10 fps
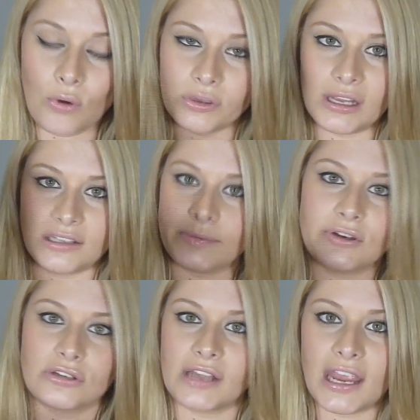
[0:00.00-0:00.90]
only on
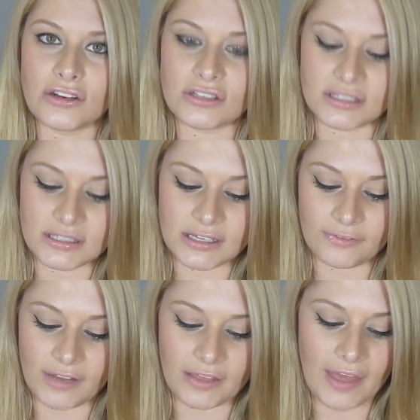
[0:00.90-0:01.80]
special occasions and
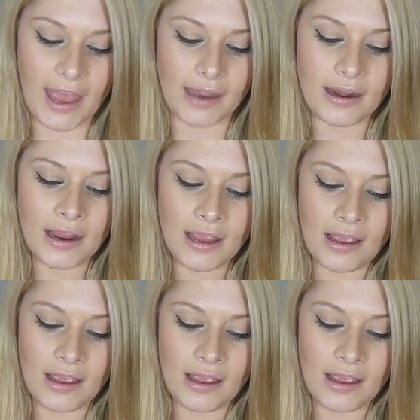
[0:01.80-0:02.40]
stuff like that.